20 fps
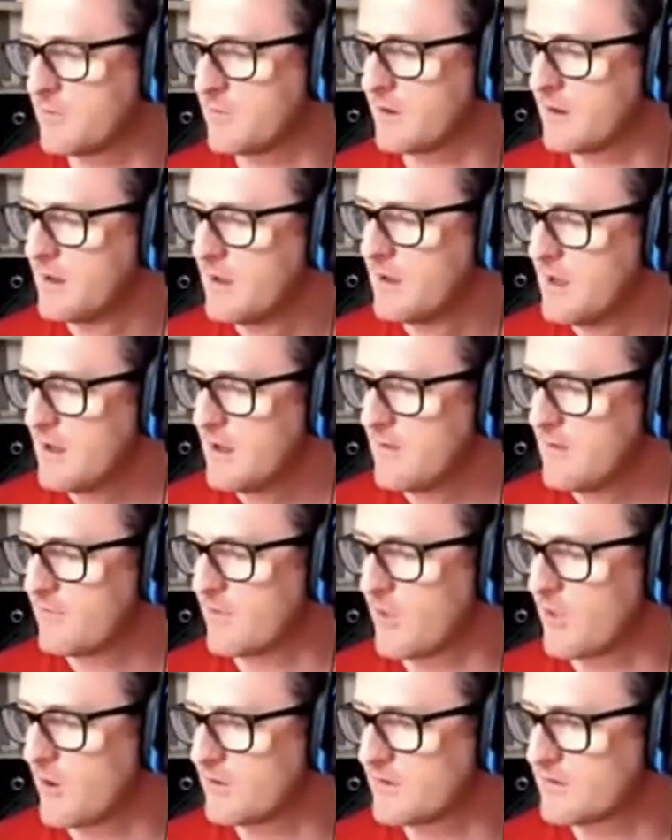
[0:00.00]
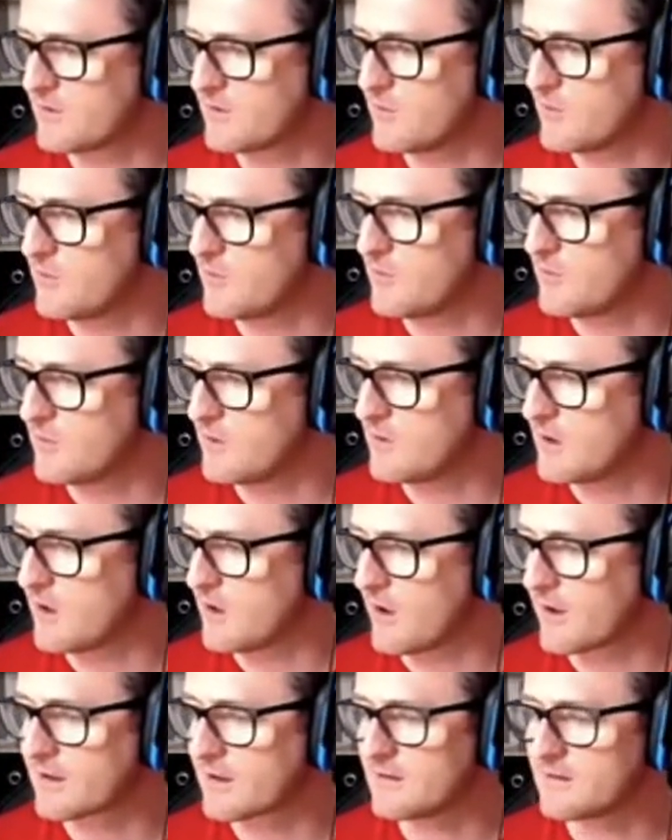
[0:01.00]
But for those who
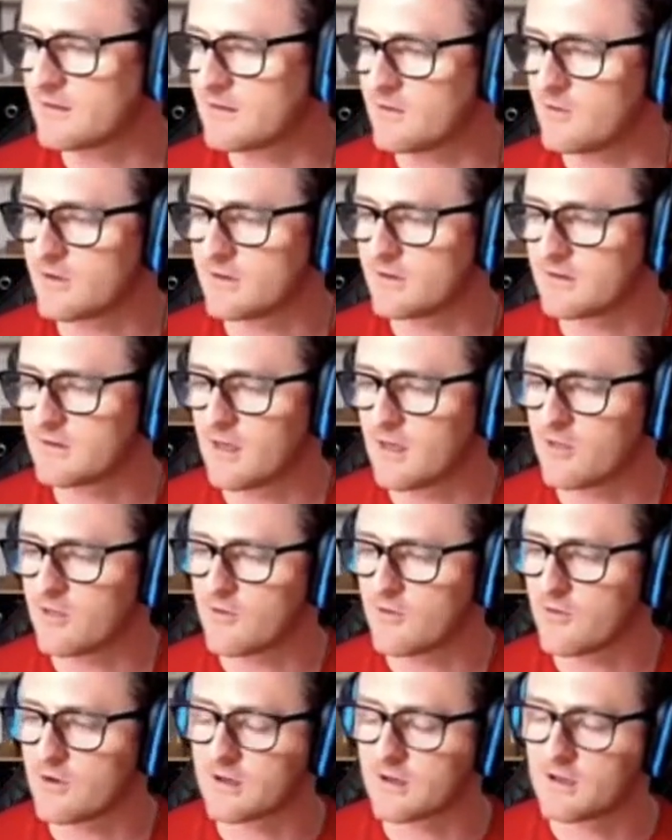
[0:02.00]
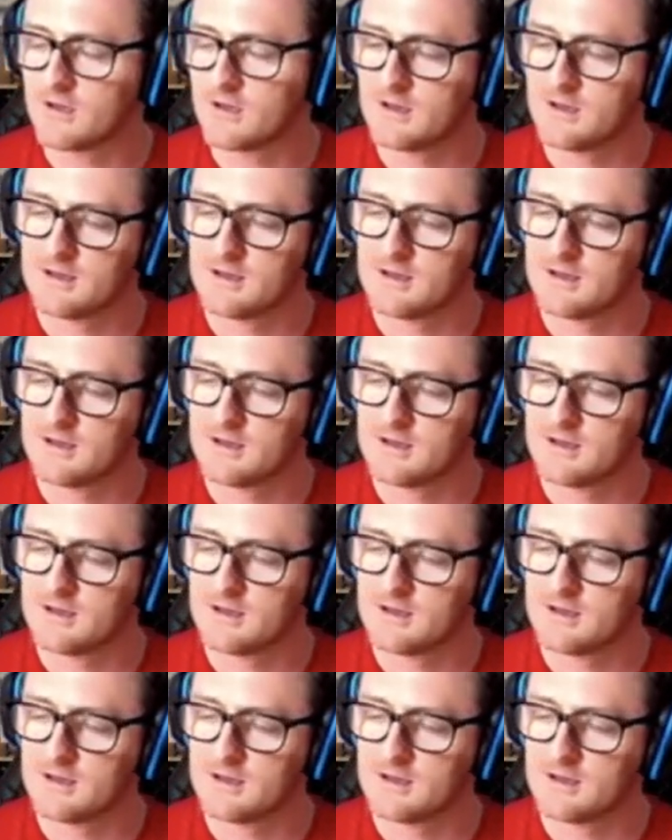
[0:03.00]
are considering tethering,